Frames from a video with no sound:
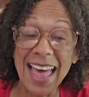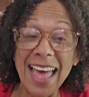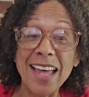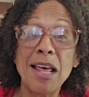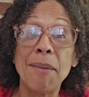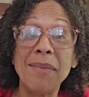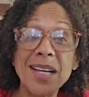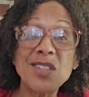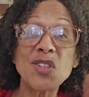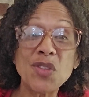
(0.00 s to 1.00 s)
and
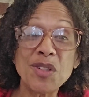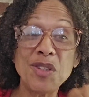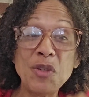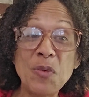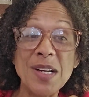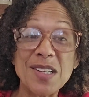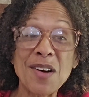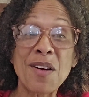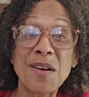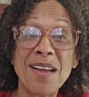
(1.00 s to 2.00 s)
make sure you
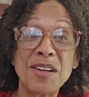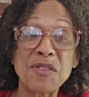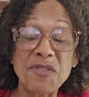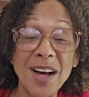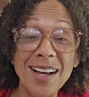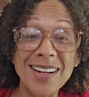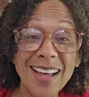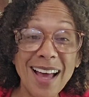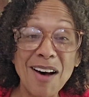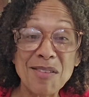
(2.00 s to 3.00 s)
return to find
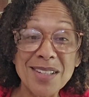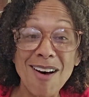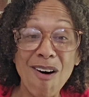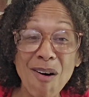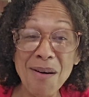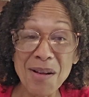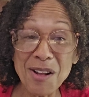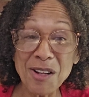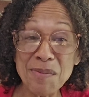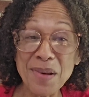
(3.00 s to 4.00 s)
out
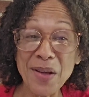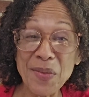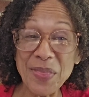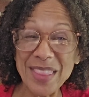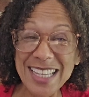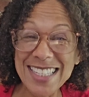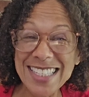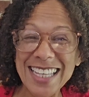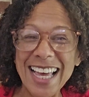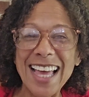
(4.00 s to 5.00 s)
all about
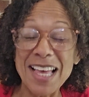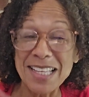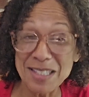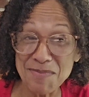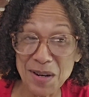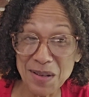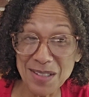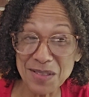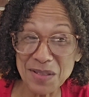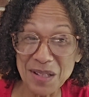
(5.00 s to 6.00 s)
this
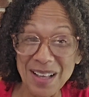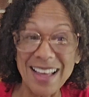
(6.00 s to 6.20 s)
spiritual